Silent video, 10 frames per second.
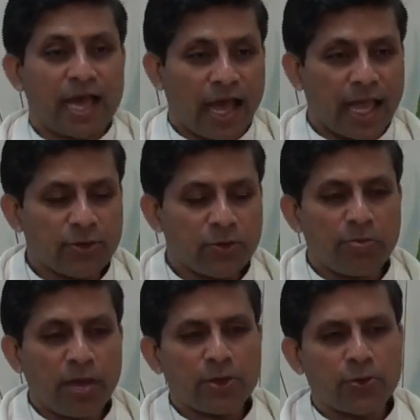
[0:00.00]
I know
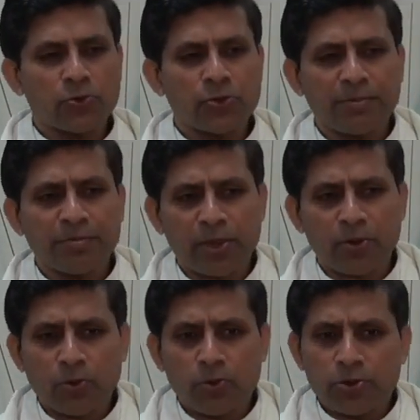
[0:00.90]
my own, and my
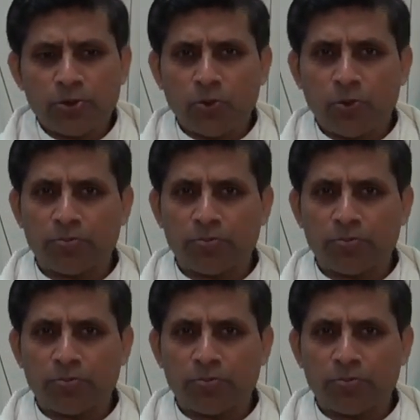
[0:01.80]
own know